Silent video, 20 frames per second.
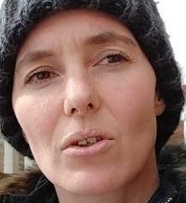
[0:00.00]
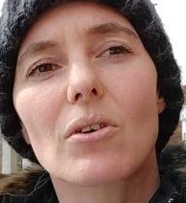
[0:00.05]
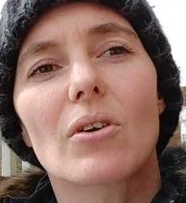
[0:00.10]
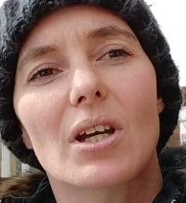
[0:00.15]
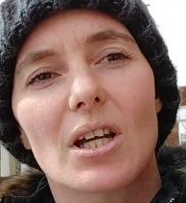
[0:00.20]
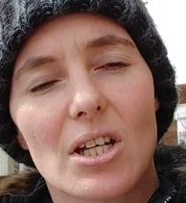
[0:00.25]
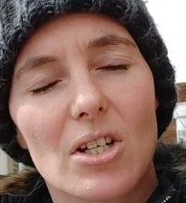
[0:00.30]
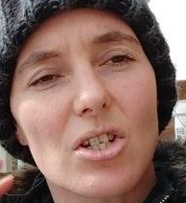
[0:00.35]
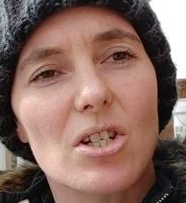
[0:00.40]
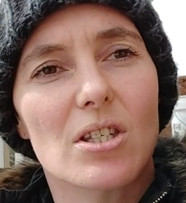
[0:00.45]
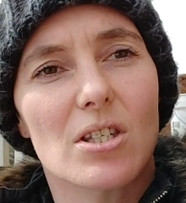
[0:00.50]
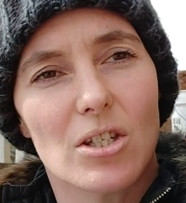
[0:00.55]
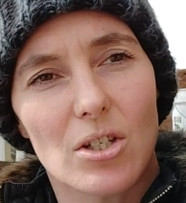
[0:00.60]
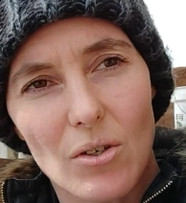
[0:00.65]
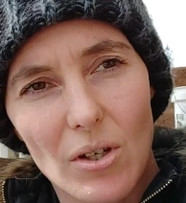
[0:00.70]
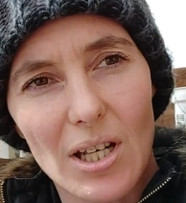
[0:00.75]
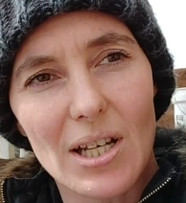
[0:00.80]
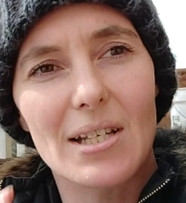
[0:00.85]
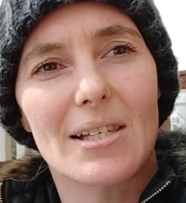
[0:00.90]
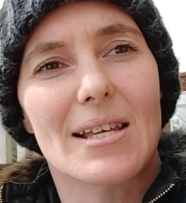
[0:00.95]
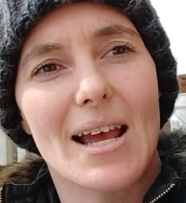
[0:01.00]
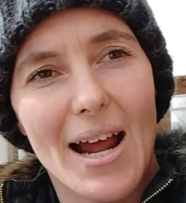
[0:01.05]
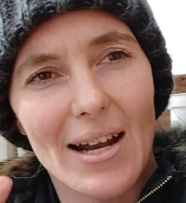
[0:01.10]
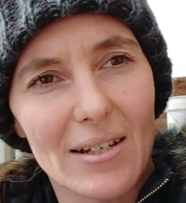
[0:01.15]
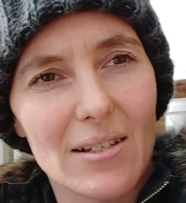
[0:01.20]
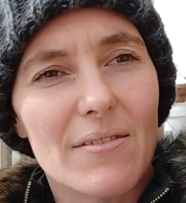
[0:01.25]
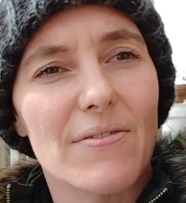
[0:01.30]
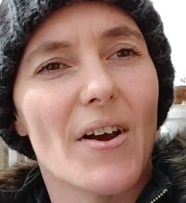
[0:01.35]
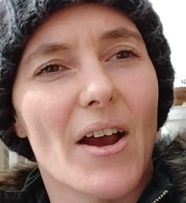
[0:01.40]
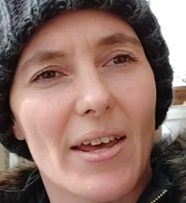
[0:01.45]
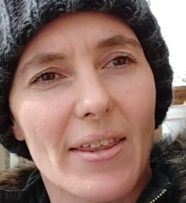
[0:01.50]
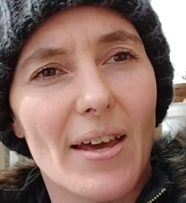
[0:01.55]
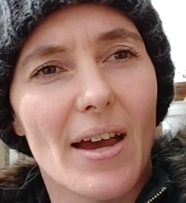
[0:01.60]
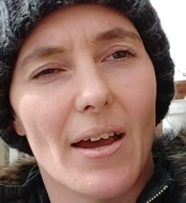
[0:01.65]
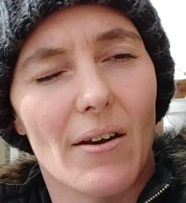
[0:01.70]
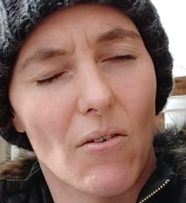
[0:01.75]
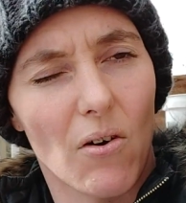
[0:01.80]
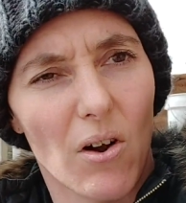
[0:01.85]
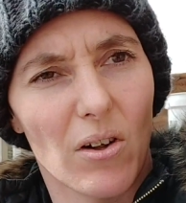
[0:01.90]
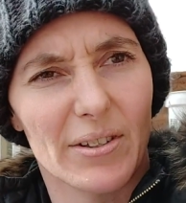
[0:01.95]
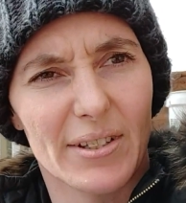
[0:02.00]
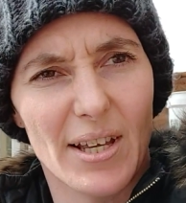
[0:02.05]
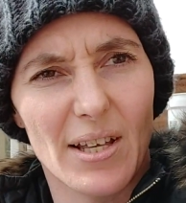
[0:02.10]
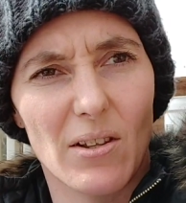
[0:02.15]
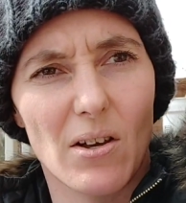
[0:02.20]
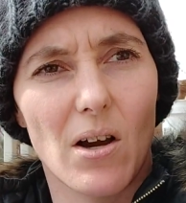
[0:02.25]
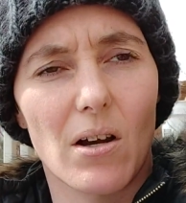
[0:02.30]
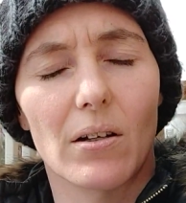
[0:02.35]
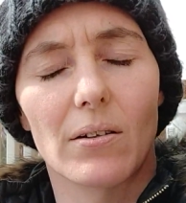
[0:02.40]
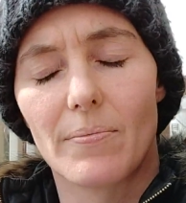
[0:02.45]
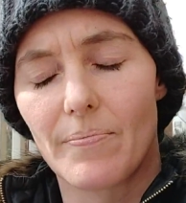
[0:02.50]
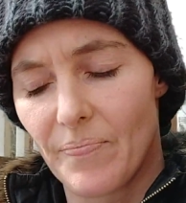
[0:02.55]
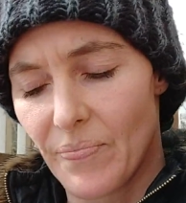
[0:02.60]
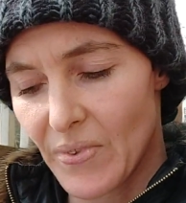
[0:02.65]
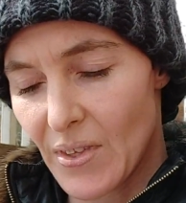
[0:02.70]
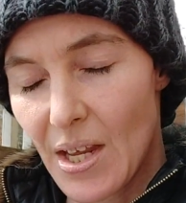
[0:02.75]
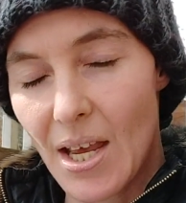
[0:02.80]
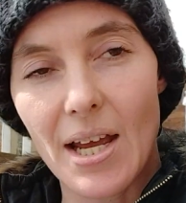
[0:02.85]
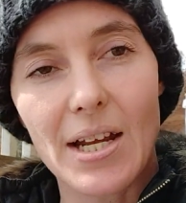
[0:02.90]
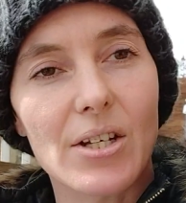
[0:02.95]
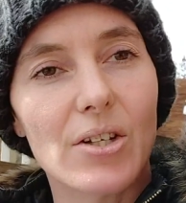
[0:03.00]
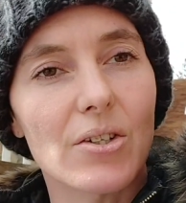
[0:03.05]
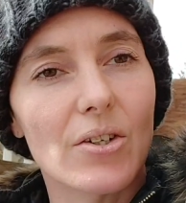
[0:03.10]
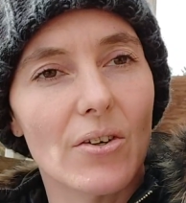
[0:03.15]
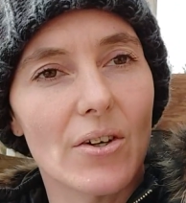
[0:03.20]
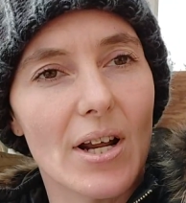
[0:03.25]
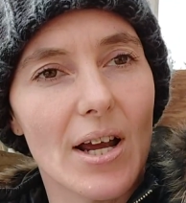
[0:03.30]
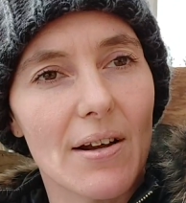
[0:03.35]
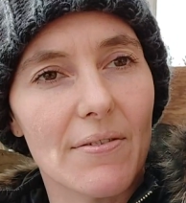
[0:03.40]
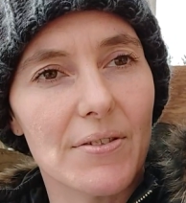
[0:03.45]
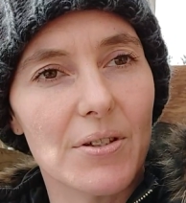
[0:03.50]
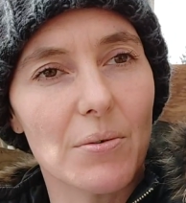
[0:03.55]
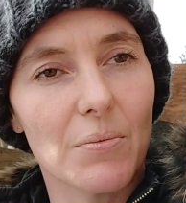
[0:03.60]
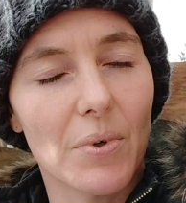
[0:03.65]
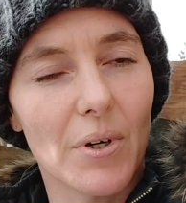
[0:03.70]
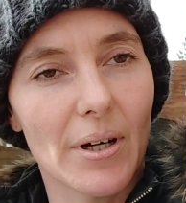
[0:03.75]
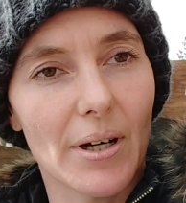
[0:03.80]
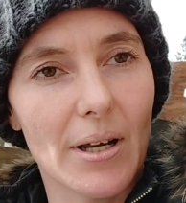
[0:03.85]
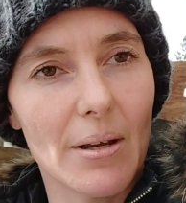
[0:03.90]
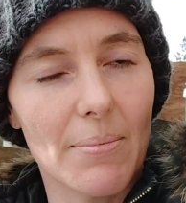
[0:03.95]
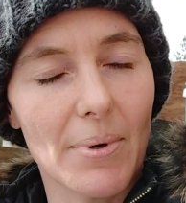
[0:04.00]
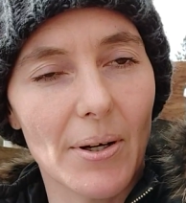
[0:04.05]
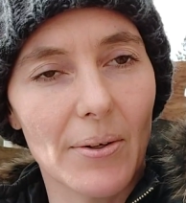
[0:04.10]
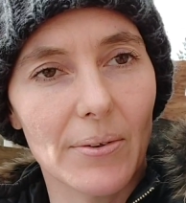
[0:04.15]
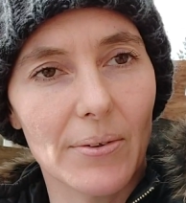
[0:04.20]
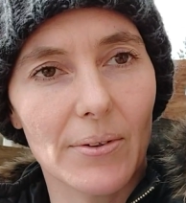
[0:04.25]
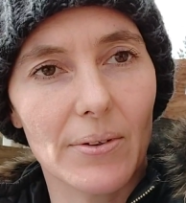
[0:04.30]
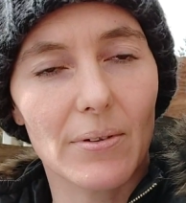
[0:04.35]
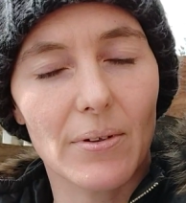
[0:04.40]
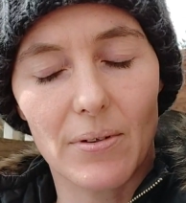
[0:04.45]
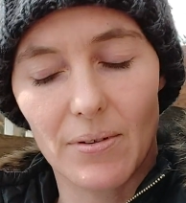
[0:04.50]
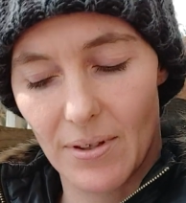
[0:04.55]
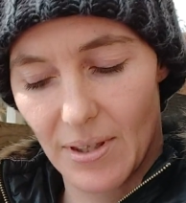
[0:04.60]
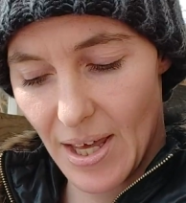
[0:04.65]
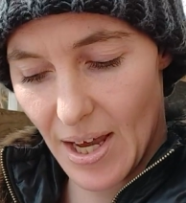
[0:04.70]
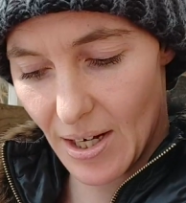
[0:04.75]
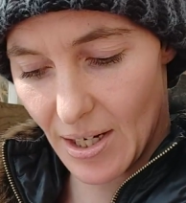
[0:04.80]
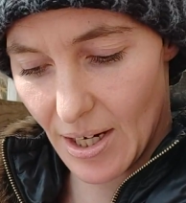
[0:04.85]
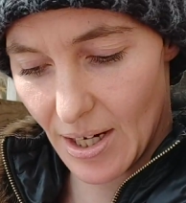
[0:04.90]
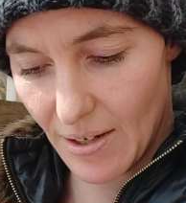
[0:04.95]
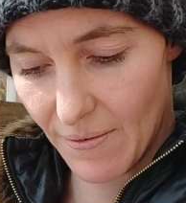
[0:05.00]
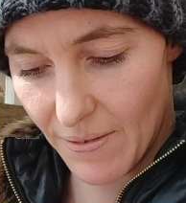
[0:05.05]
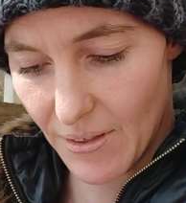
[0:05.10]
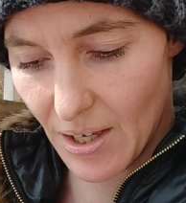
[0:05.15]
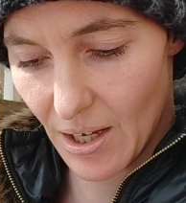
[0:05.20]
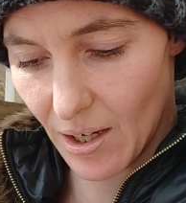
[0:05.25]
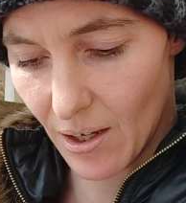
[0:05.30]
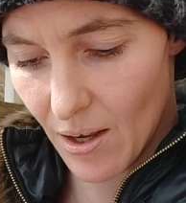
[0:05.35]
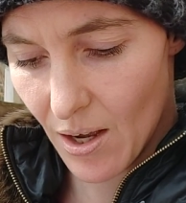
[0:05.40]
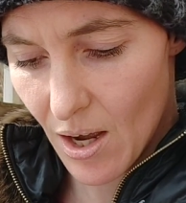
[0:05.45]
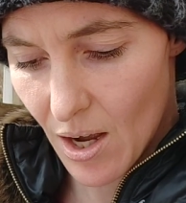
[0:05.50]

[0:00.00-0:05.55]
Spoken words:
can satisfy that all day long, and you don't have to worry about that kind of thing.